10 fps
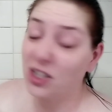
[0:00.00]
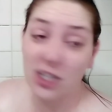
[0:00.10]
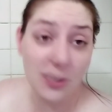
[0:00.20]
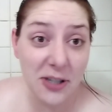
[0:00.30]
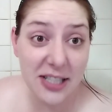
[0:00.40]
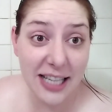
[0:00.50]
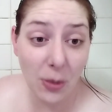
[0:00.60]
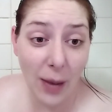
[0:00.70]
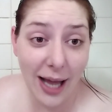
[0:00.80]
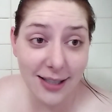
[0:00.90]
just supposed to get
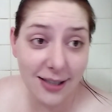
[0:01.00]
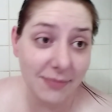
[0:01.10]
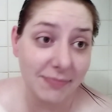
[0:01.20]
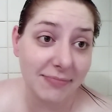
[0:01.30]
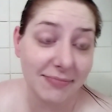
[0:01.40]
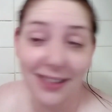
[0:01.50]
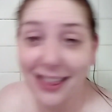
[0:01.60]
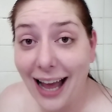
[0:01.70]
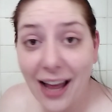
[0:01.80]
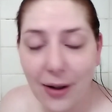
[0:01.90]
it wet.
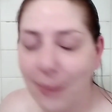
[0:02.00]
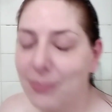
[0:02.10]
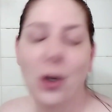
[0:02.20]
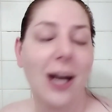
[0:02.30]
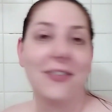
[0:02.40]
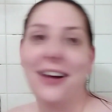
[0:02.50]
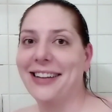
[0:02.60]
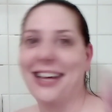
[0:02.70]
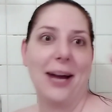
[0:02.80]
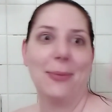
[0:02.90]
I'm trying to find
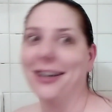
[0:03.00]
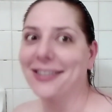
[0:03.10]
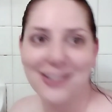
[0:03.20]
the camera.